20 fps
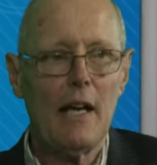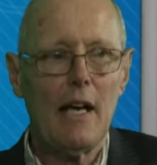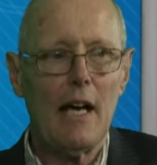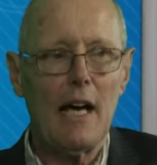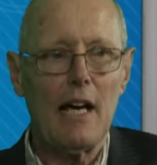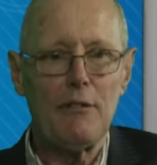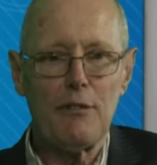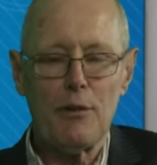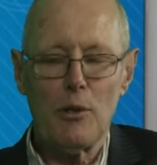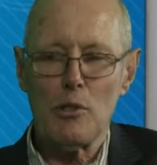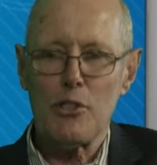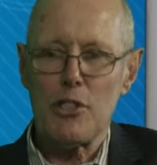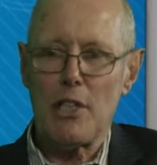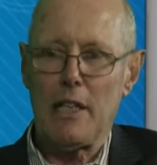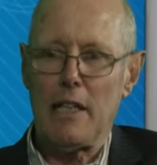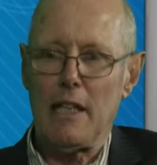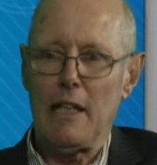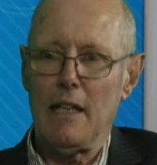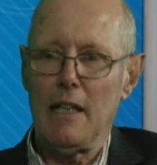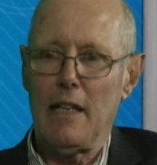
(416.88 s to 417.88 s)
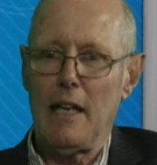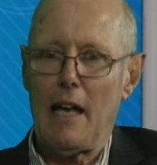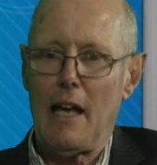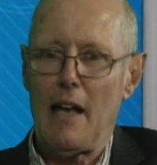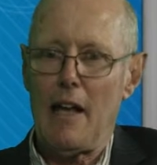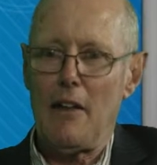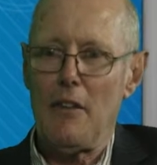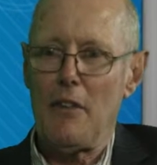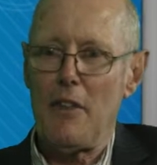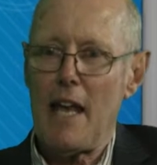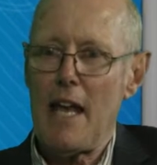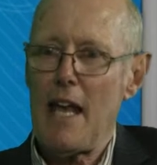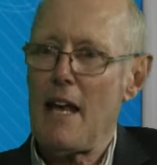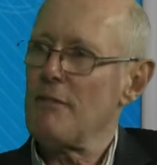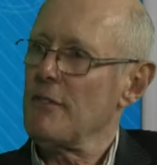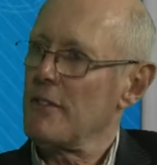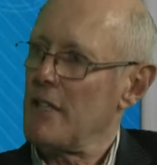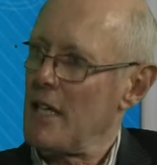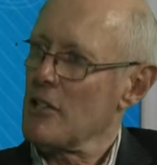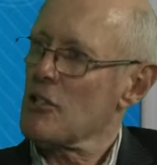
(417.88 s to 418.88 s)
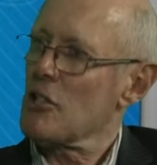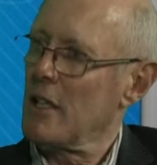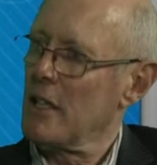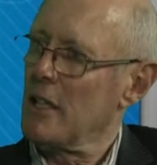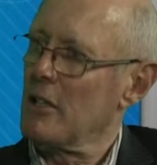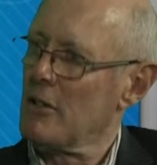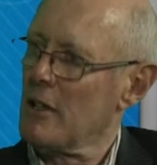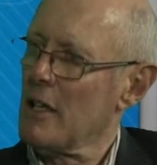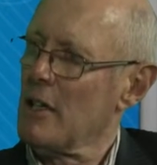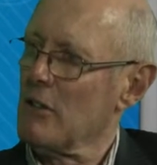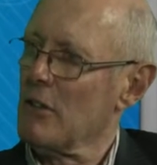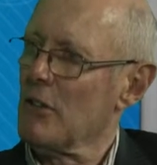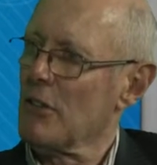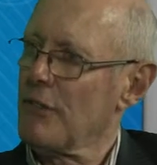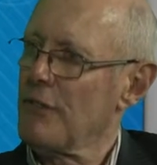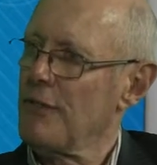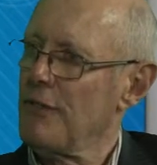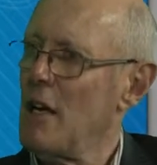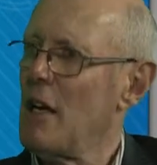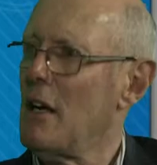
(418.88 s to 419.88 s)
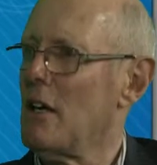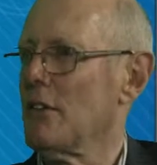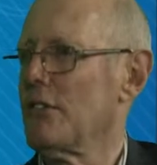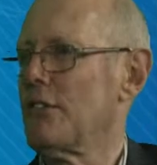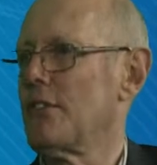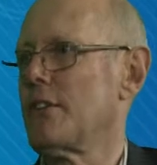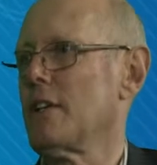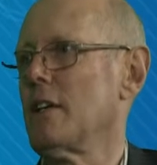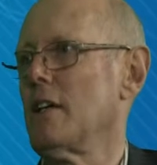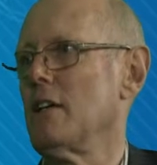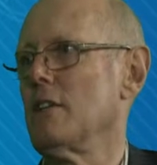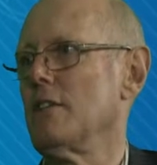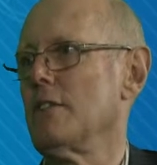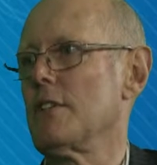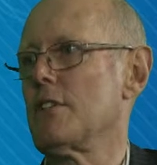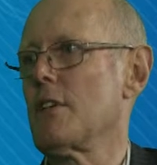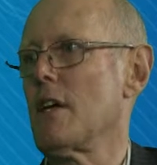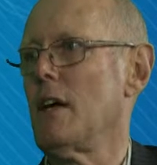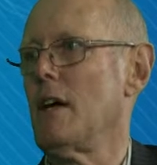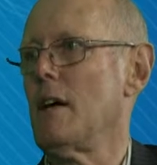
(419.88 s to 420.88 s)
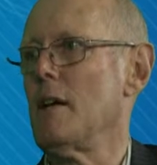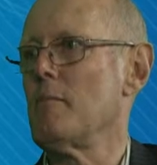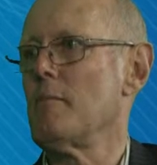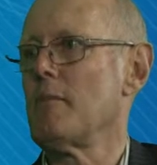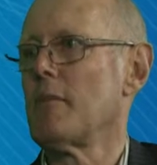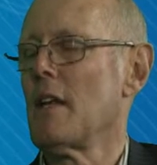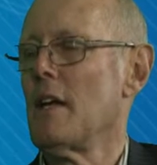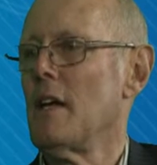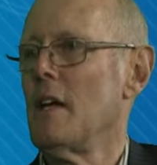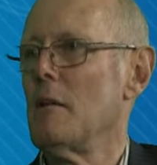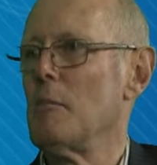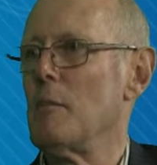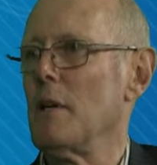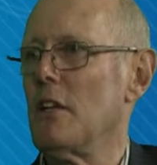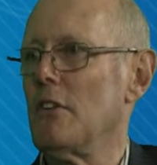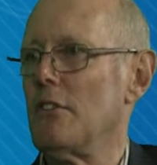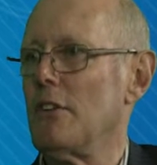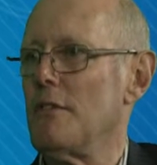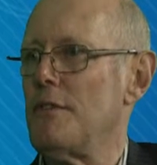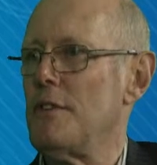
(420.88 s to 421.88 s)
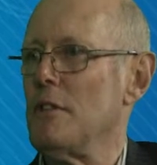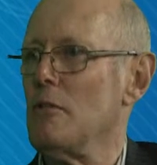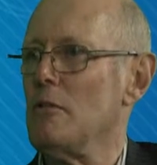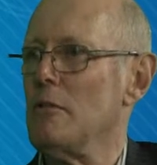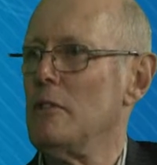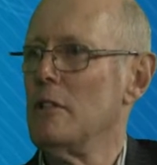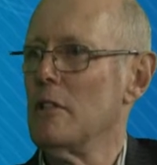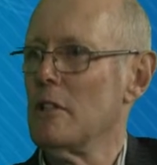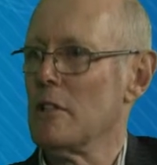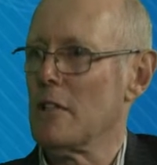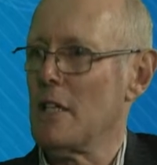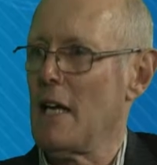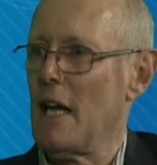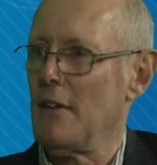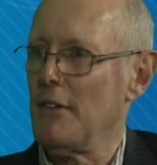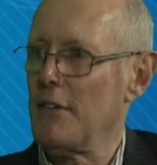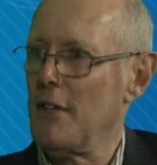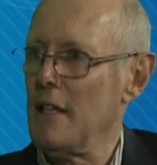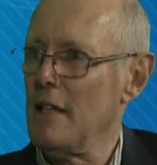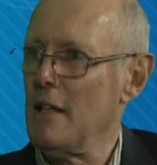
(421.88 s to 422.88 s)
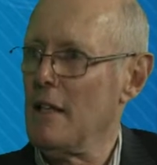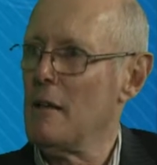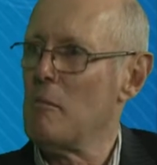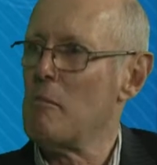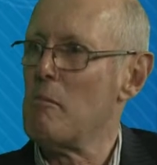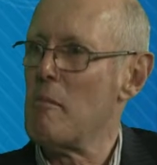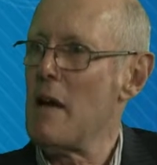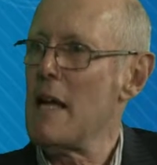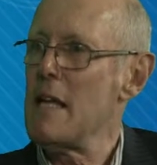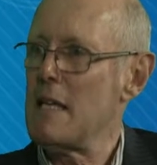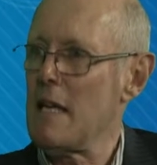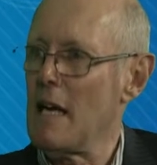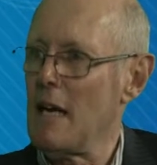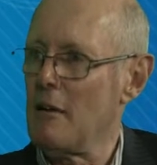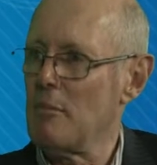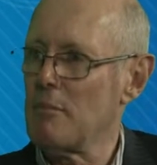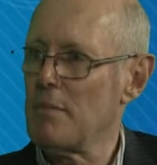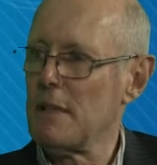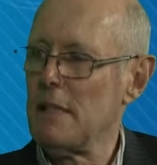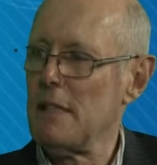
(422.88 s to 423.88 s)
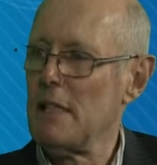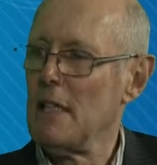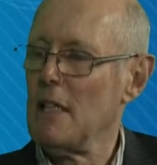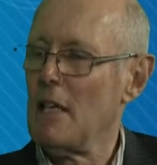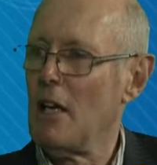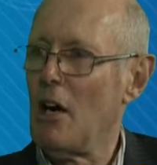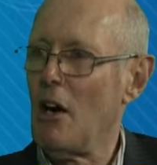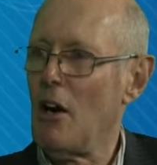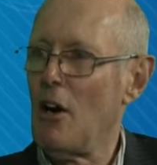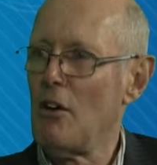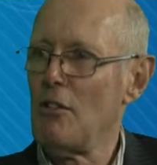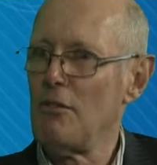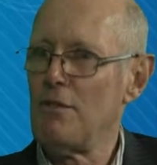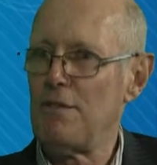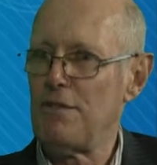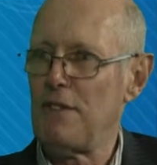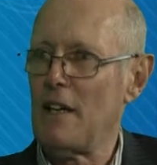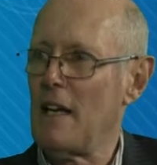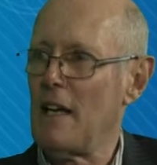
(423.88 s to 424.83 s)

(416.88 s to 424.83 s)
Unfortunately, they haven't actually grown as fast over time, because if you look at the makeup of